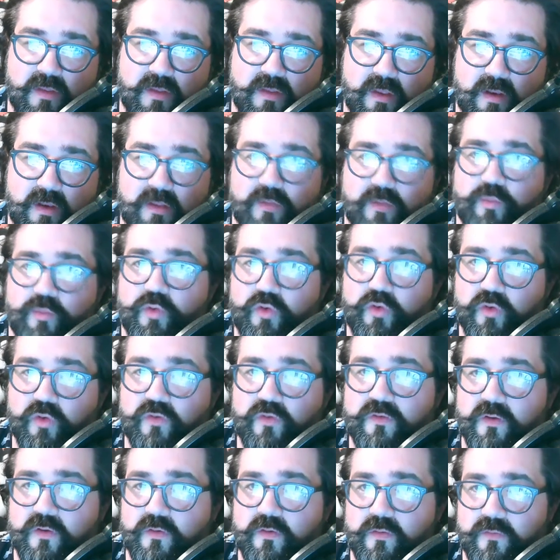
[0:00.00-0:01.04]
in his
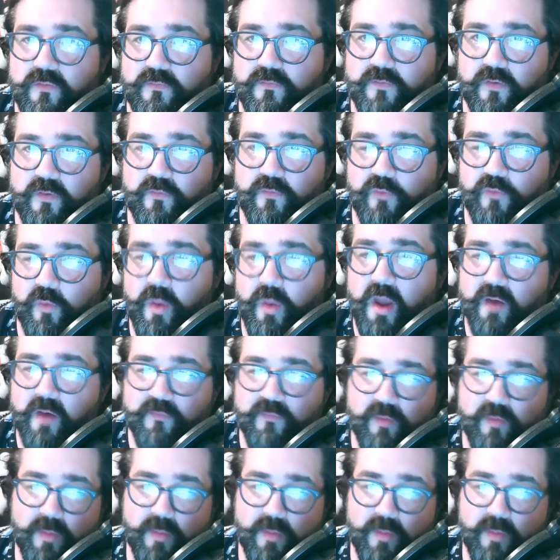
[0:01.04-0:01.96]
producing filmography,